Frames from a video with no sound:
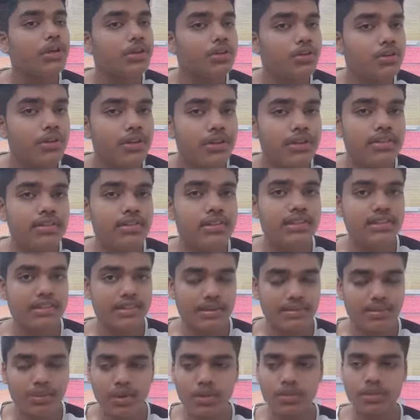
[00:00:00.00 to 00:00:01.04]
to discuss
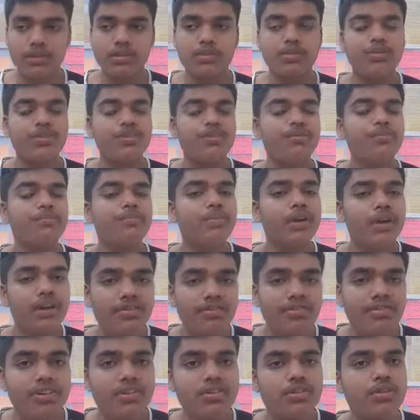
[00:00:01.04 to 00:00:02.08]
about this, but
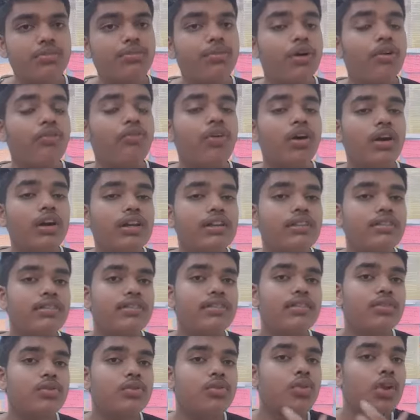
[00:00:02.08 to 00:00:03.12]
first of all, what
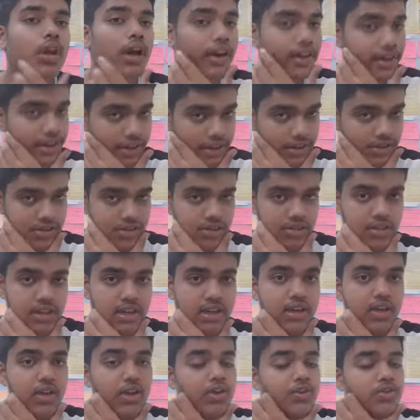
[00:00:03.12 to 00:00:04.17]
is solar radiation?
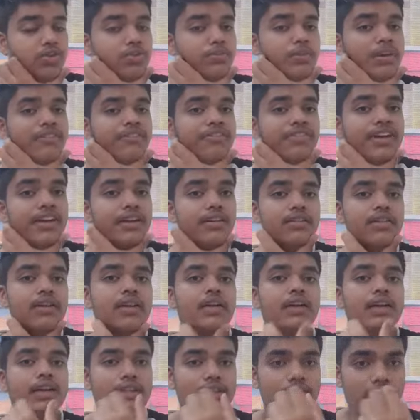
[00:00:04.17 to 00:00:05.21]
So my friends,
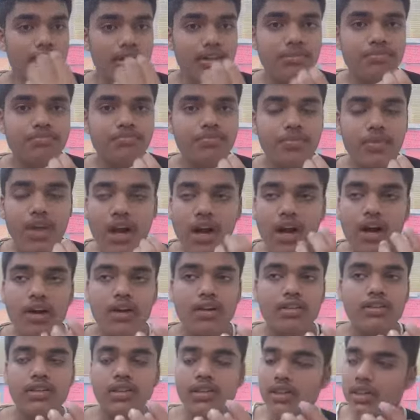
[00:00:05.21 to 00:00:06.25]
the
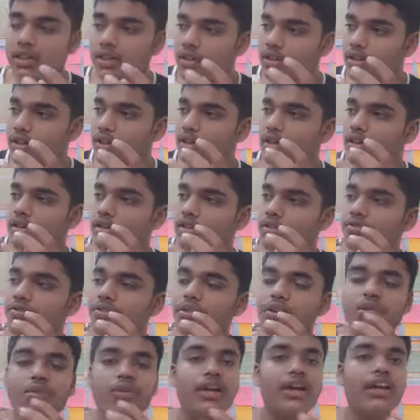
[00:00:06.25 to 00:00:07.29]

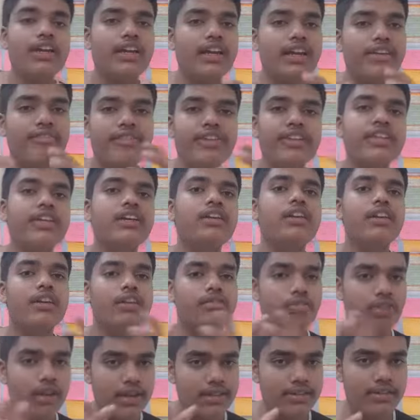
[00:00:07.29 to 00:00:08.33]
we know that everything
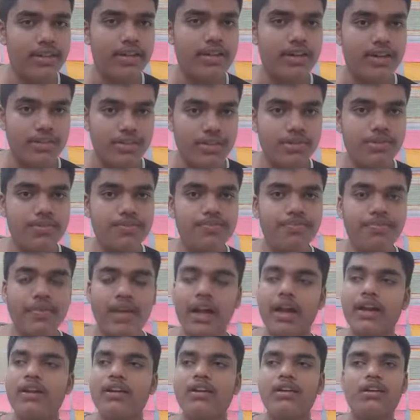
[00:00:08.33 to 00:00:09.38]
requires energy,
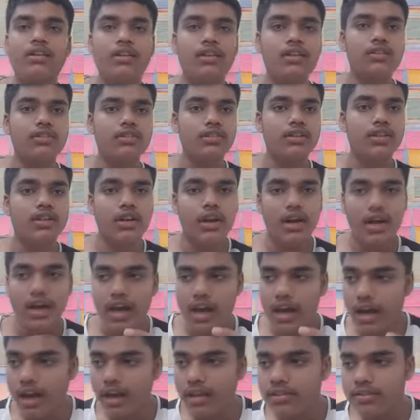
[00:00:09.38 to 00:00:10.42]
and earth
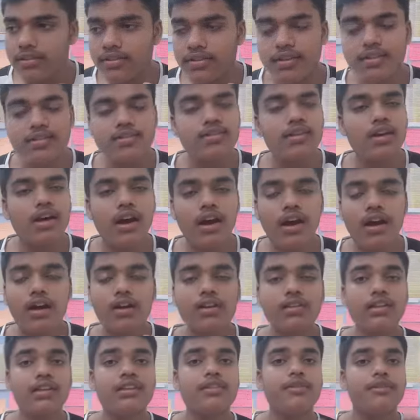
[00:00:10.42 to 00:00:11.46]
has
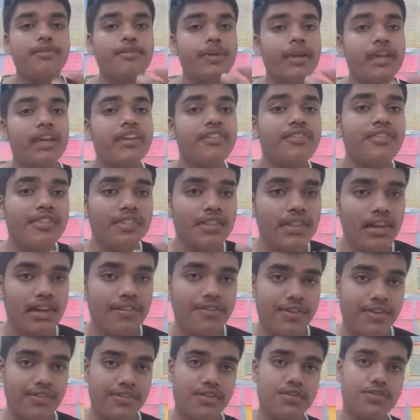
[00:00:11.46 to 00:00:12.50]
many physical
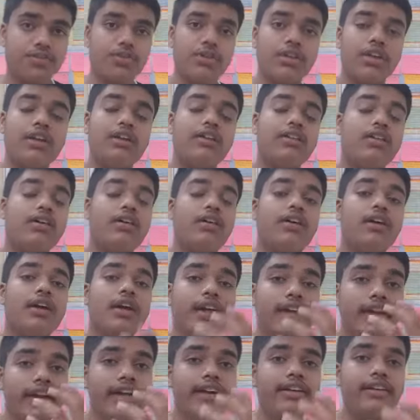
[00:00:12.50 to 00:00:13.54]
features, so
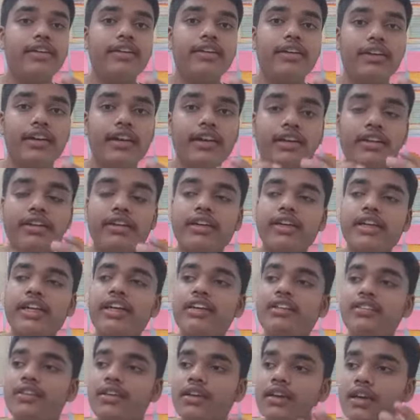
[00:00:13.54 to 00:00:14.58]
it
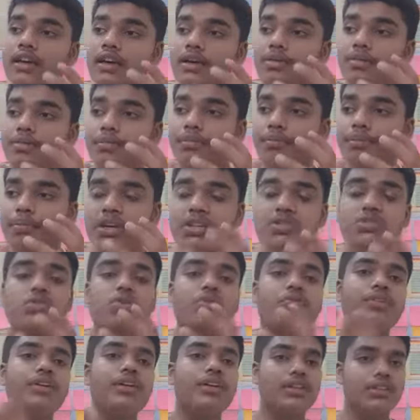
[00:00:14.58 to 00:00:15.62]
needs much
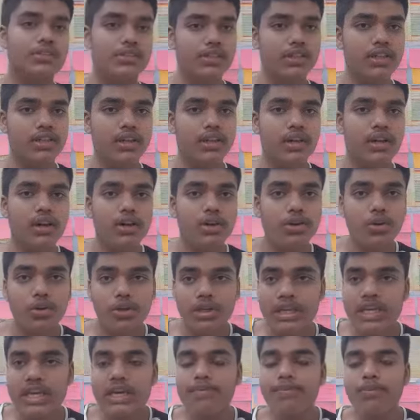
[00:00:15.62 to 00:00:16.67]
of energy to
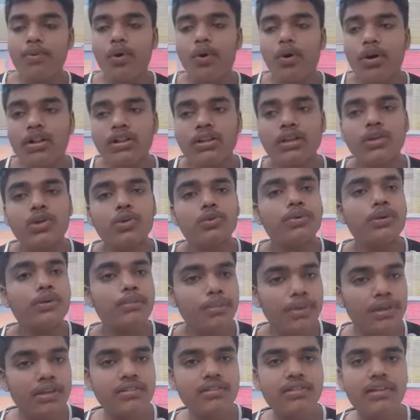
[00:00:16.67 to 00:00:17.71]
keep all the human
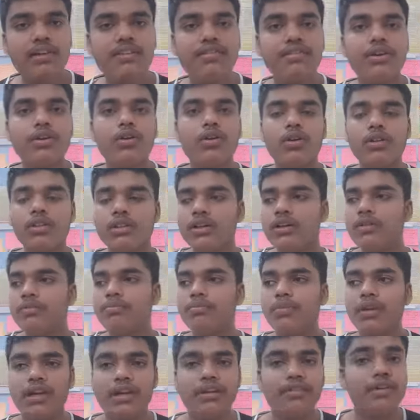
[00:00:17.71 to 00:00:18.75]
beings living, all the
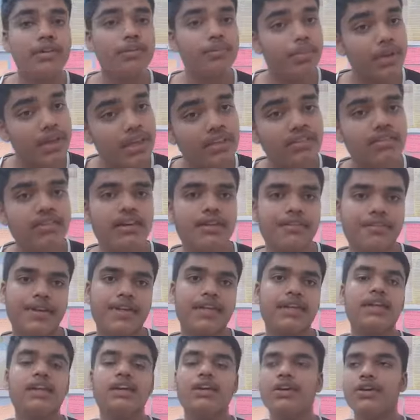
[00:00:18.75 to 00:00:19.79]
living beings
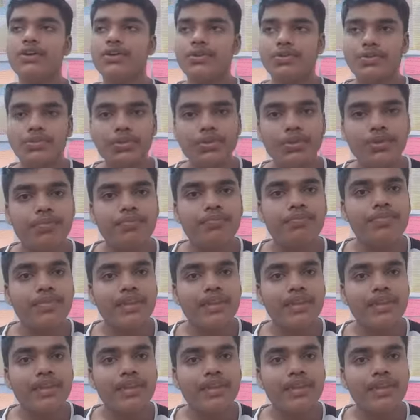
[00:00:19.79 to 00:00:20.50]
living. So